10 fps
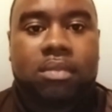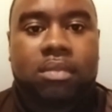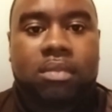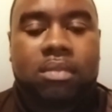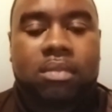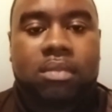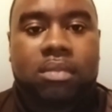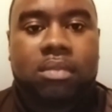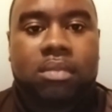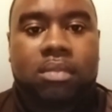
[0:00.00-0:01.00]

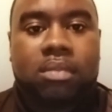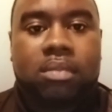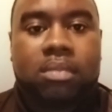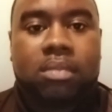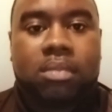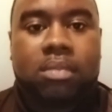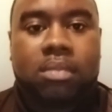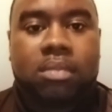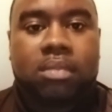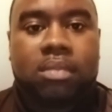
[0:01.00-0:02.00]

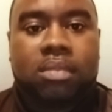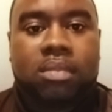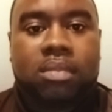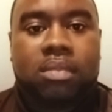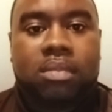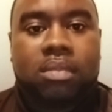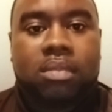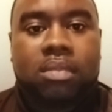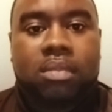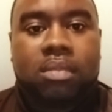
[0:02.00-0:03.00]

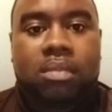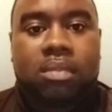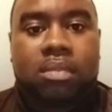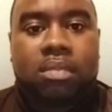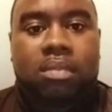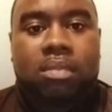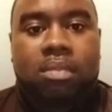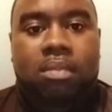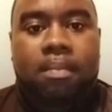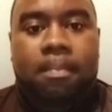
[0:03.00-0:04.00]

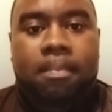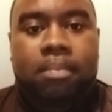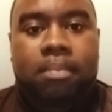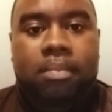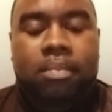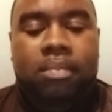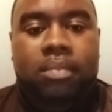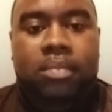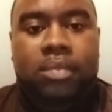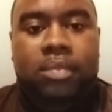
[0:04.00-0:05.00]

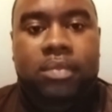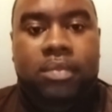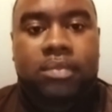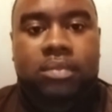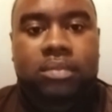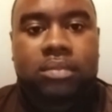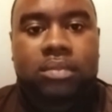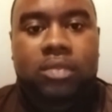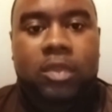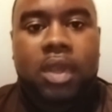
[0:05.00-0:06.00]

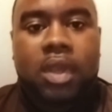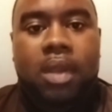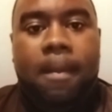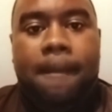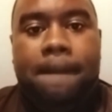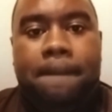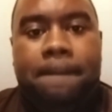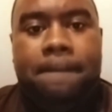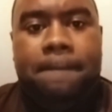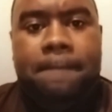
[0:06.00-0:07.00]

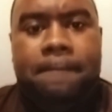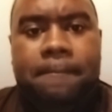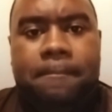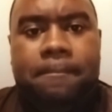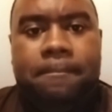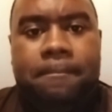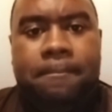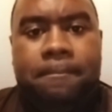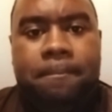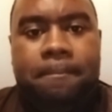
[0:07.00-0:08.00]
(silent)